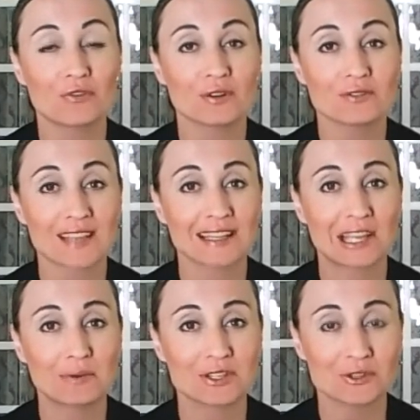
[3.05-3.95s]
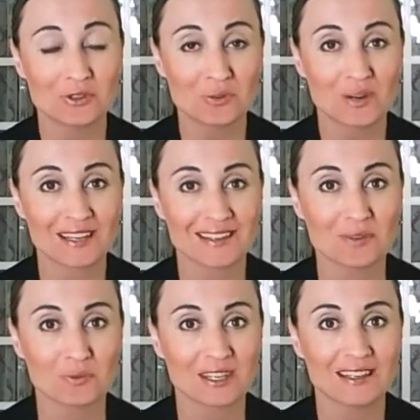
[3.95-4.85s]
Rose Sign Language Interpreting
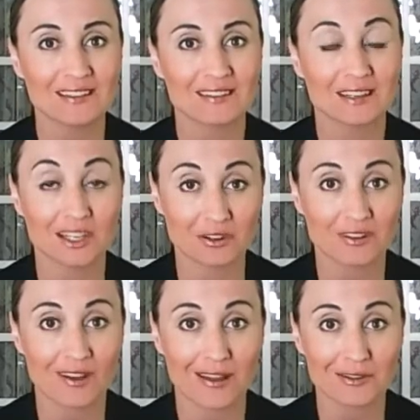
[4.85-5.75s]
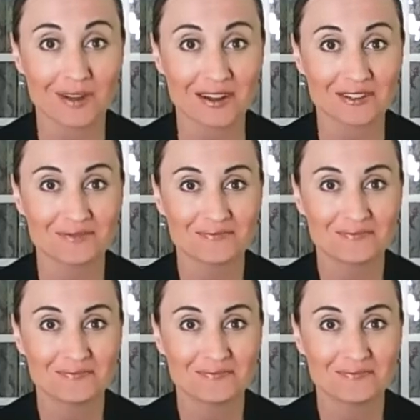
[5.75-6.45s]
Company here in Colorado.